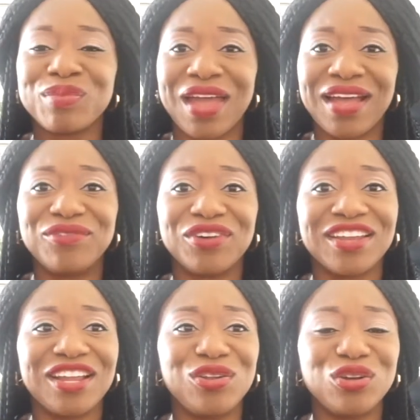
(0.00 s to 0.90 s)
I can't forget
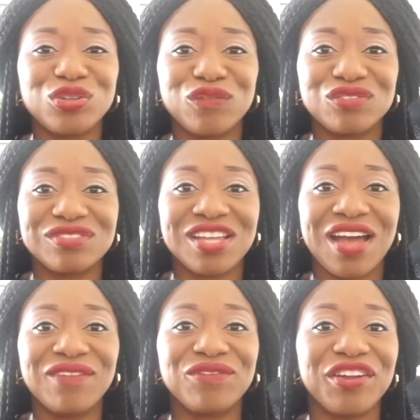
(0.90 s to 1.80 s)
a lot of, they
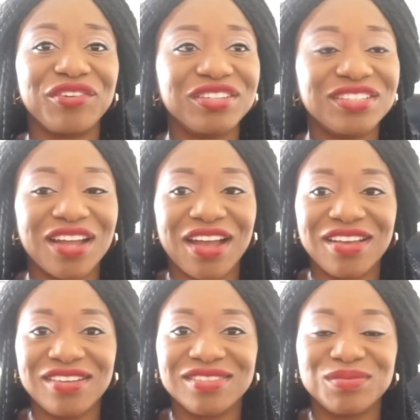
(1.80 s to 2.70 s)
have very
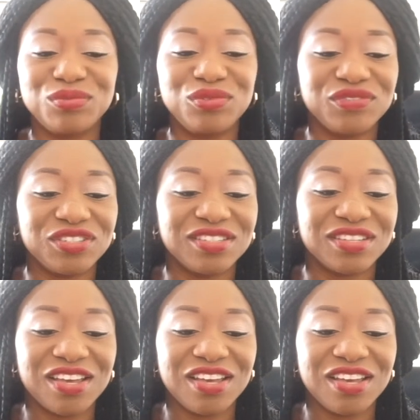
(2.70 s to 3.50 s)
nice movies.